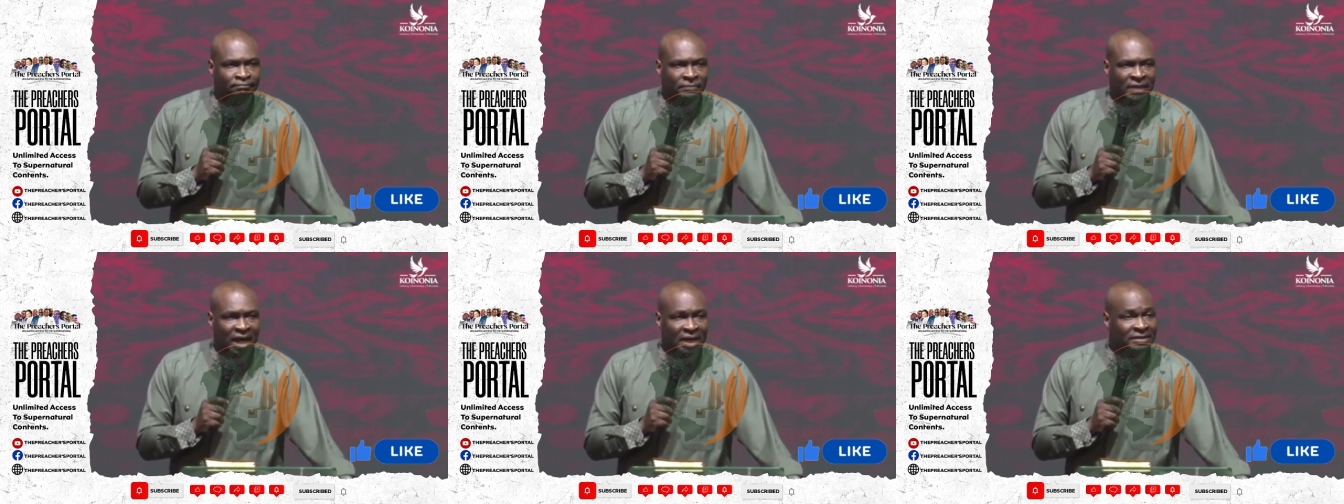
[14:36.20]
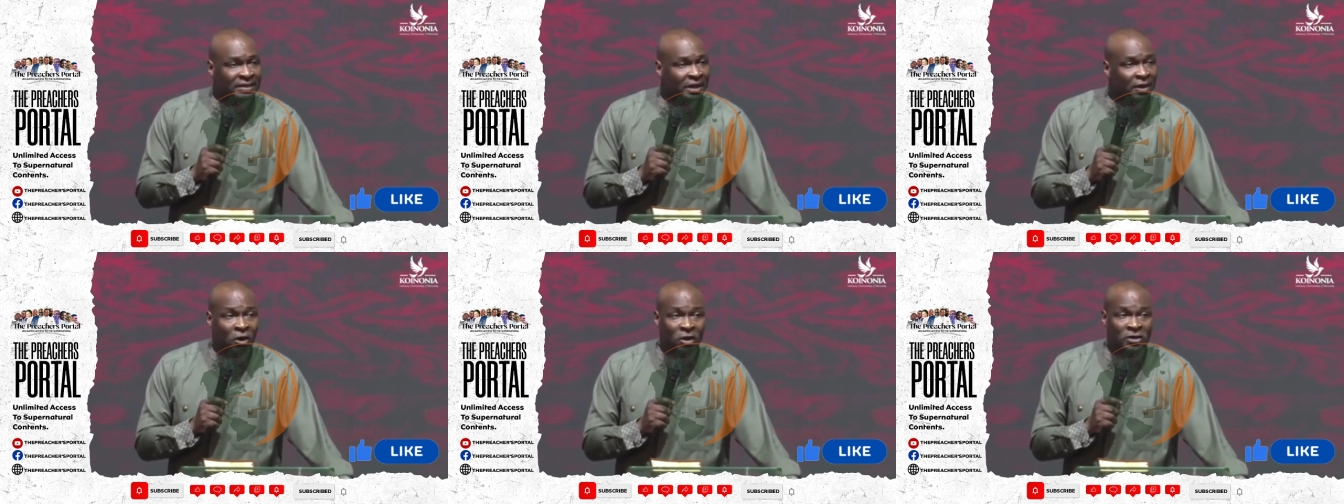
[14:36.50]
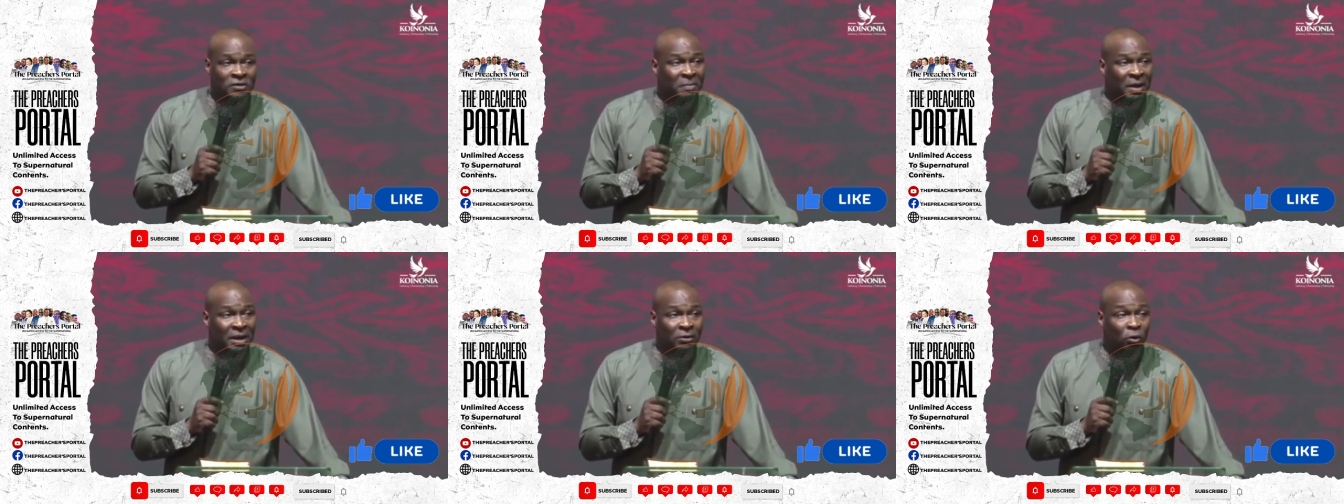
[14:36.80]
As a
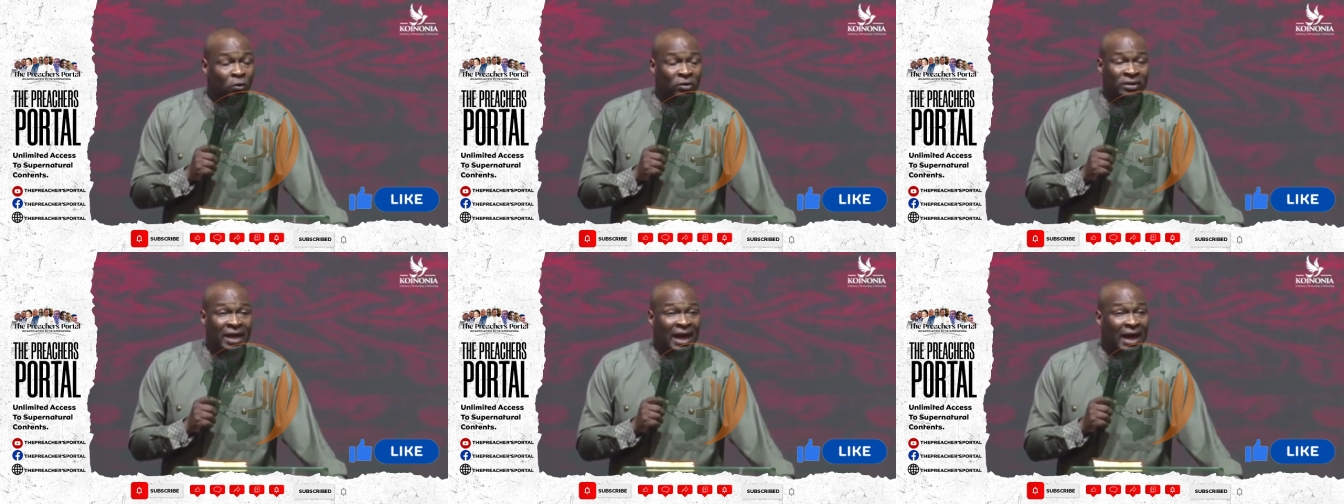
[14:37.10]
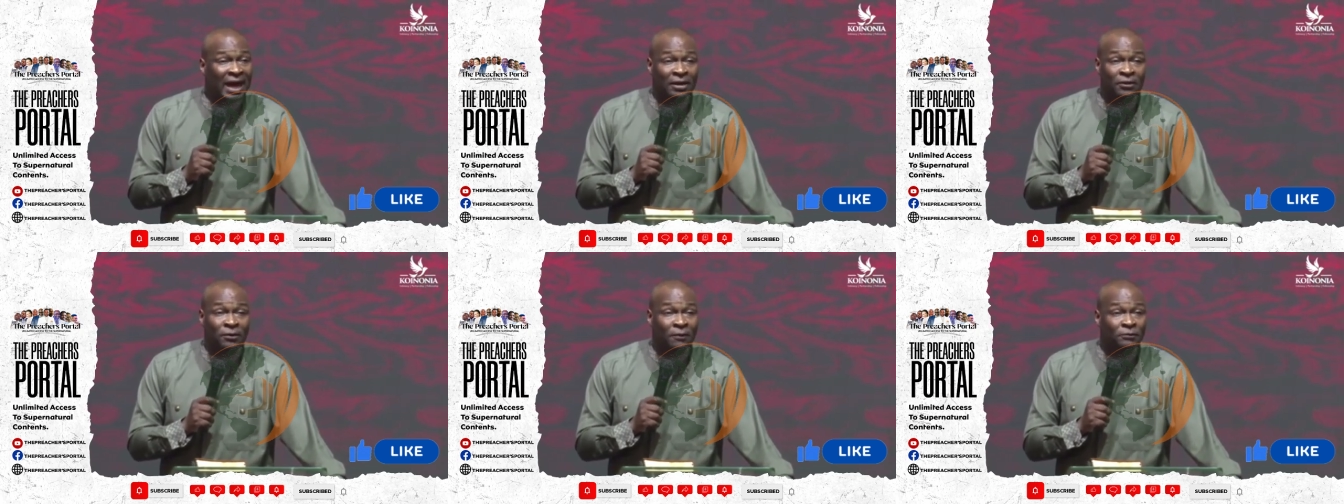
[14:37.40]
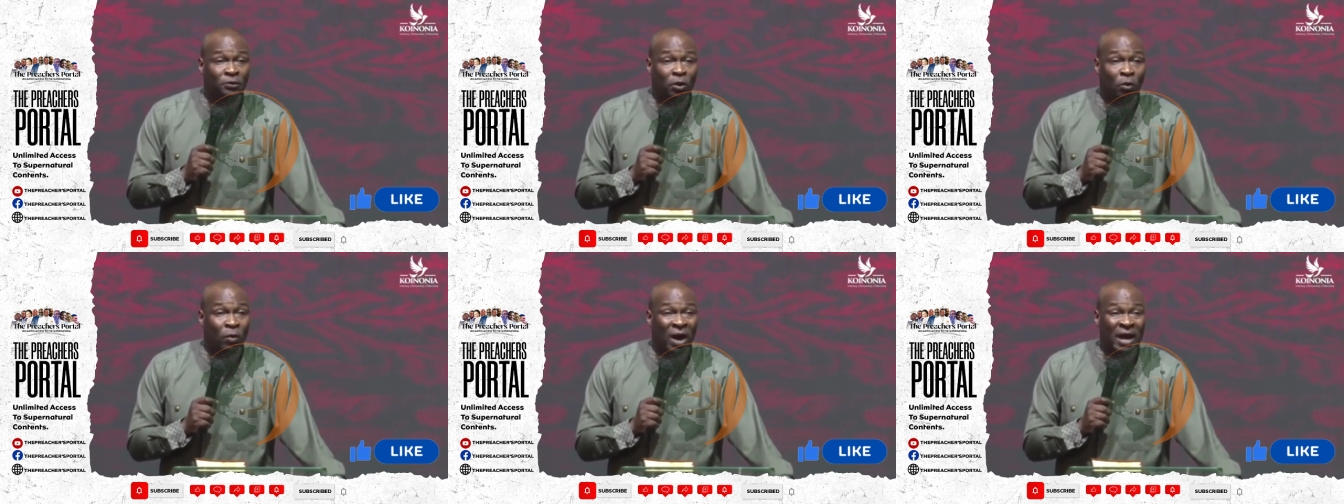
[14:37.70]
husband, hold the hand
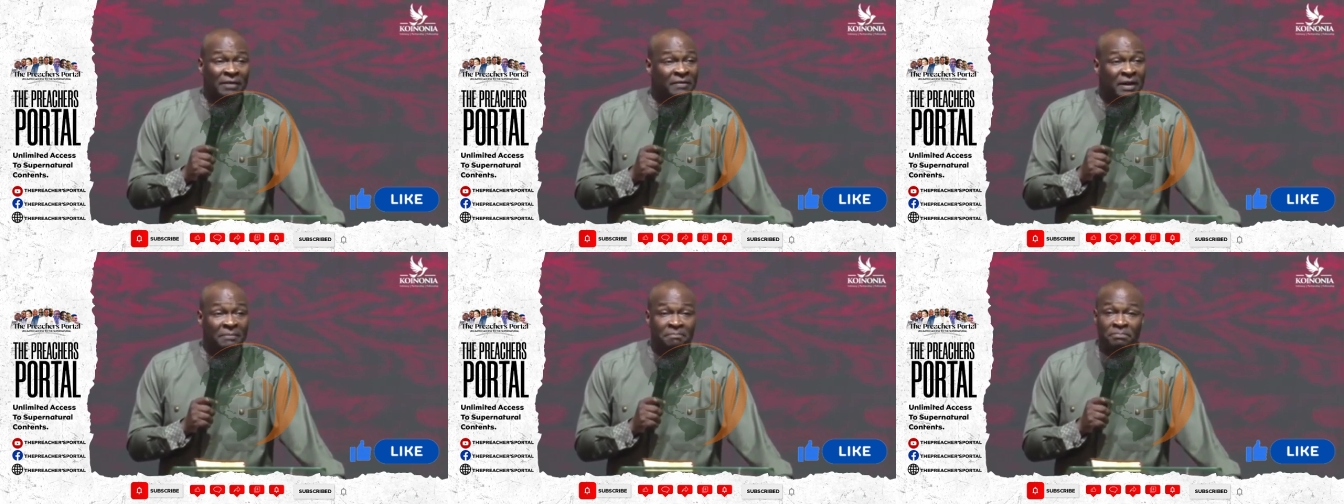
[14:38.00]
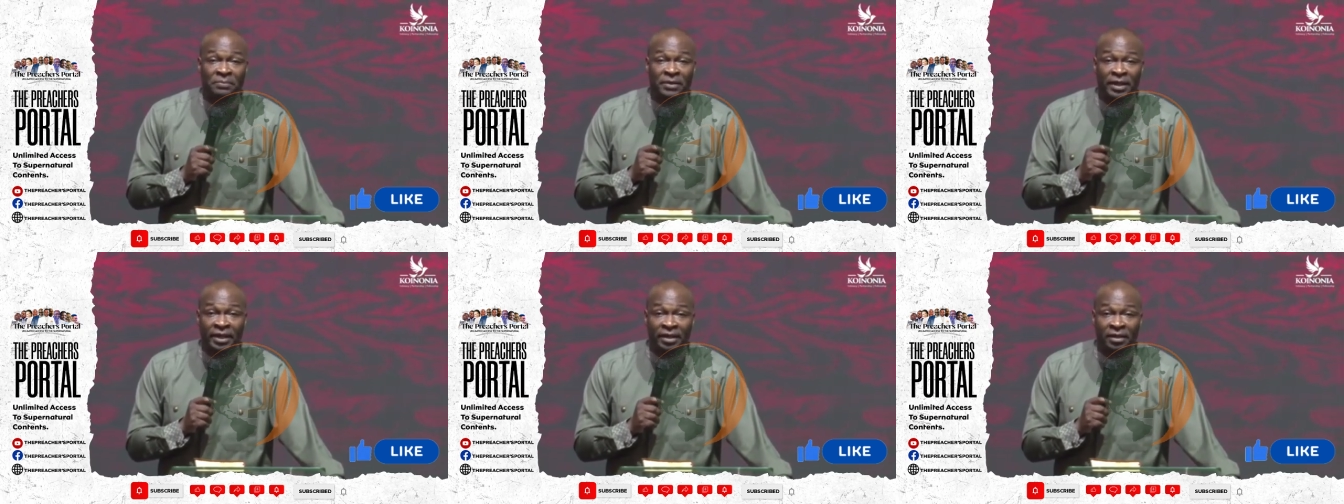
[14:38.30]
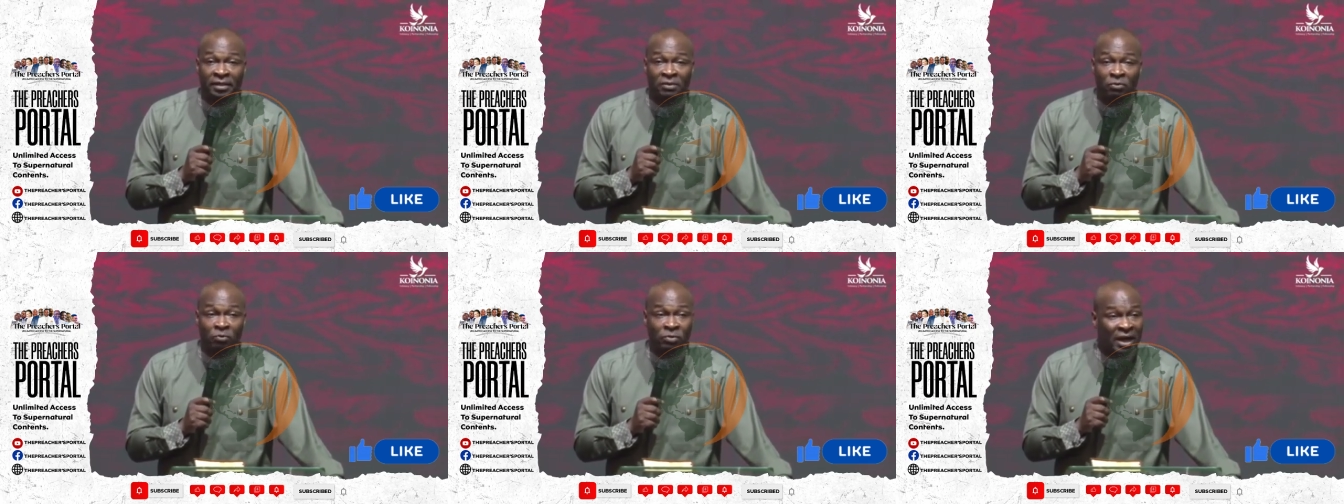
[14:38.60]
of your wife and
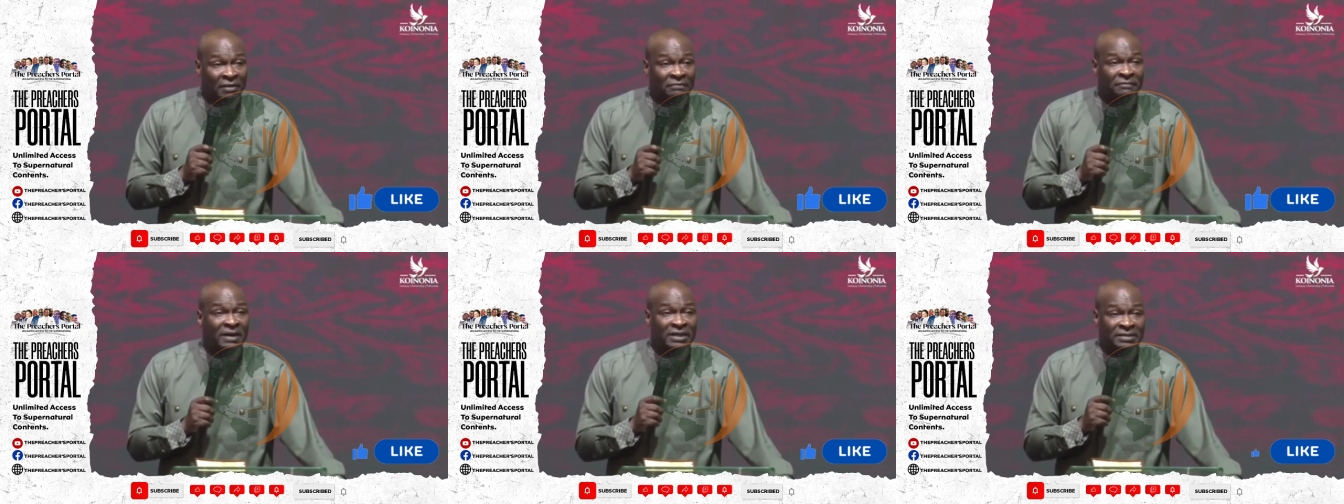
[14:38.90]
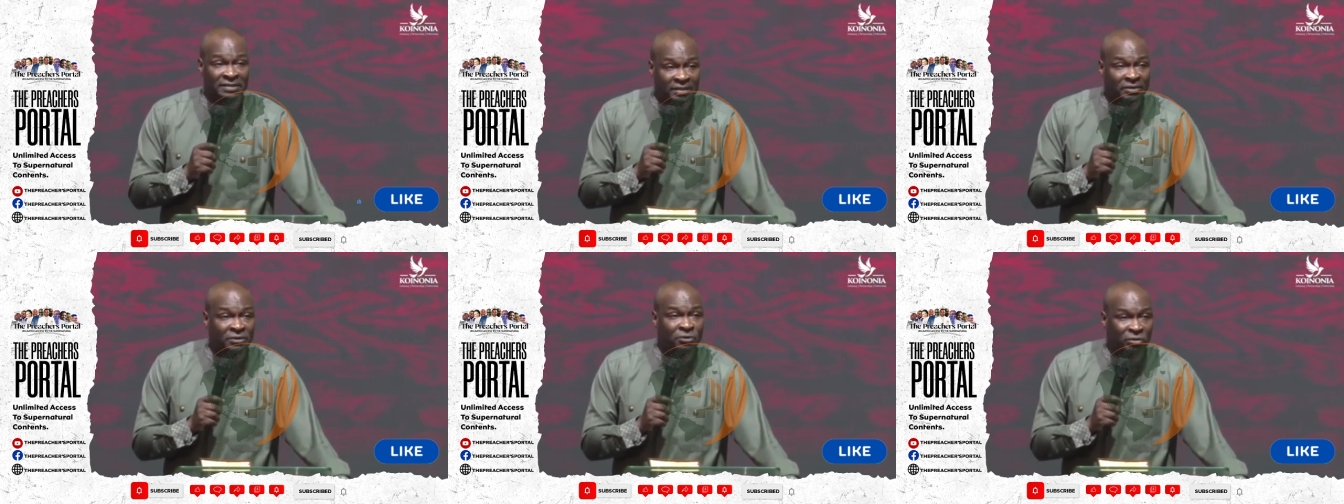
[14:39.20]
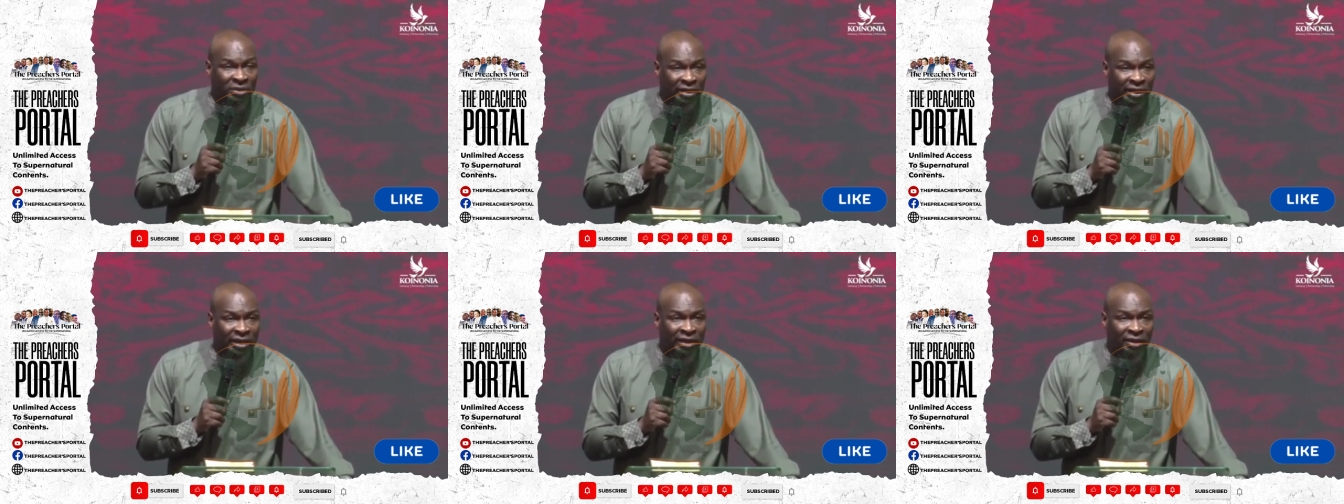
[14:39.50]
pray. We are fasting
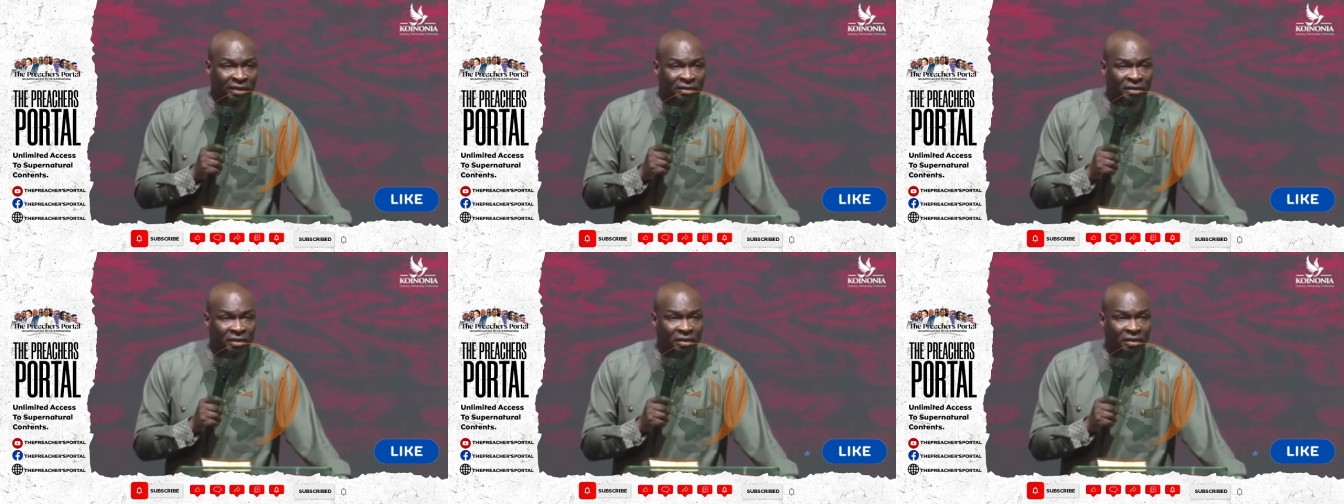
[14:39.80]
today.